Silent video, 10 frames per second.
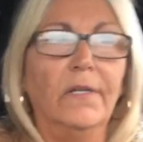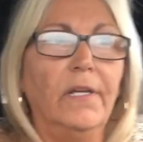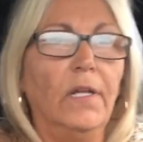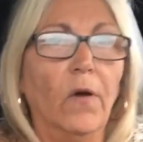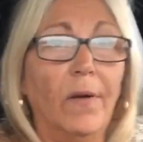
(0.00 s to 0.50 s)

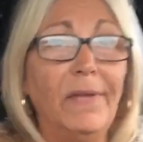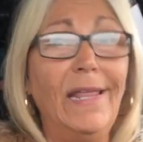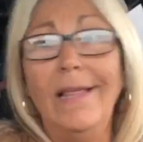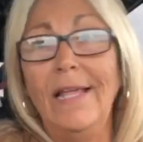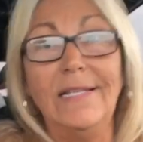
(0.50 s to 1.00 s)
You know, I mean,
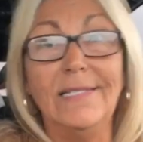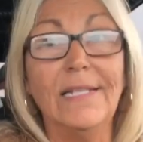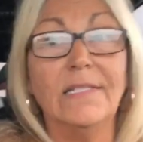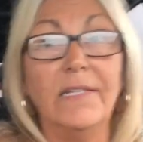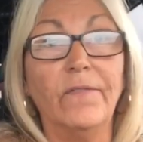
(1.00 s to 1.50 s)
they're like
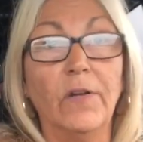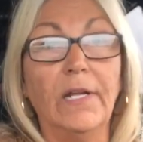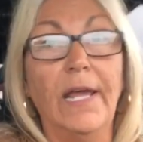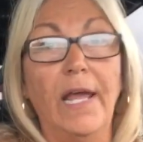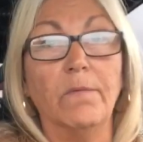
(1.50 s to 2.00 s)
six
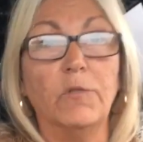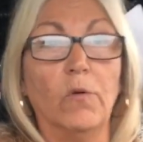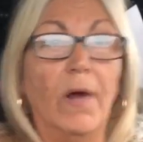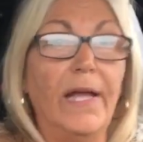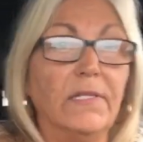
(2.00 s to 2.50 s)
different camps:
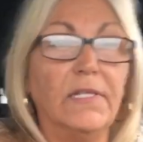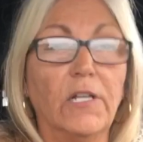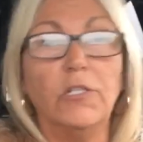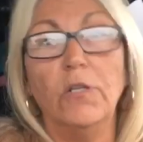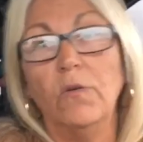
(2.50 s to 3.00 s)
quiet
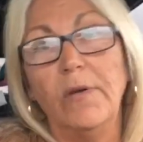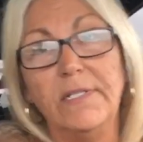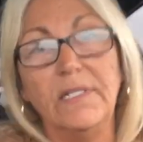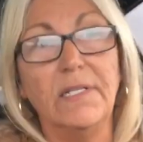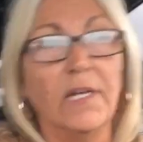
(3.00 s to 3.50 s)
section,
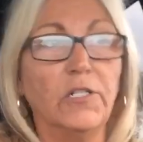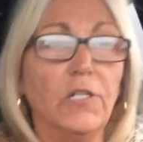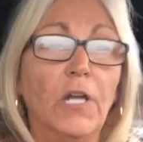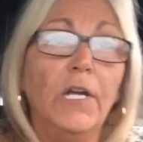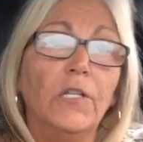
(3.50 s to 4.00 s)
noisy
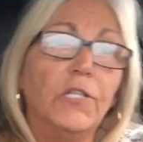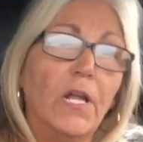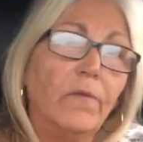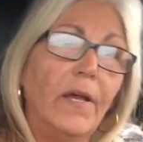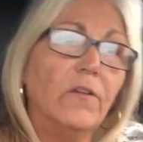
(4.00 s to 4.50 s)
section,
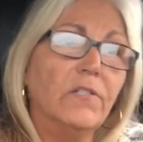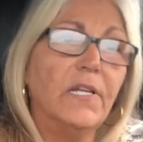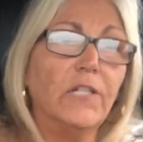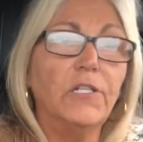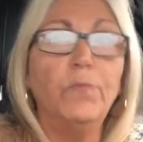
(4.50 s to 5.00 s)
generator
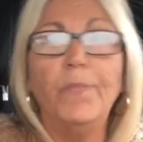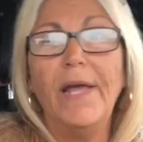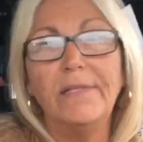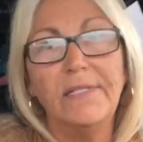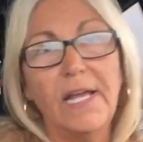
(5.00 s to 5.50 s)
section,
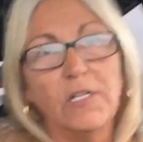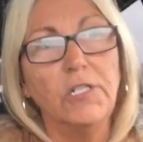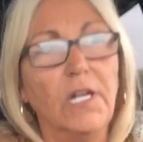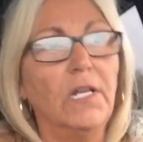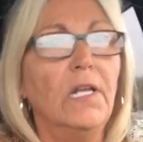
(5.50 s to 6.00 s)
pet
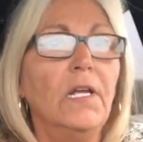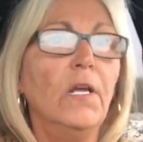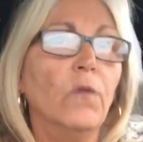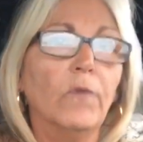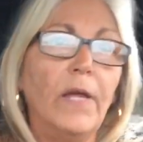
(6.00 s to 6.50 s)

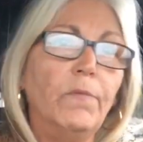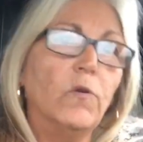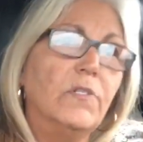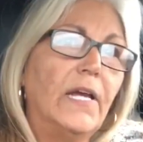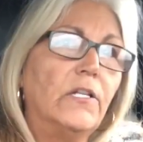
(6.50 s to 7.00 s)
section,
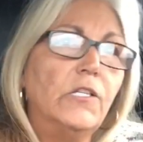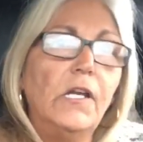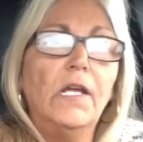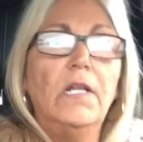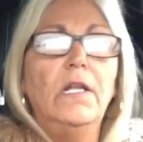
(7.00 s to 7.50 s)
rainbow
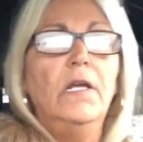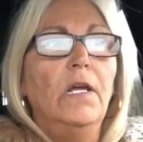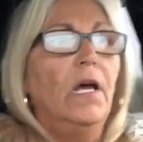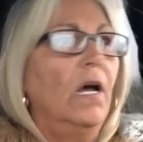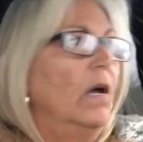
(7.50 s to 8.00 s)

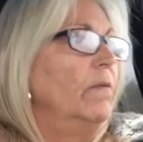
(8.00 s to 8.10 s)
section,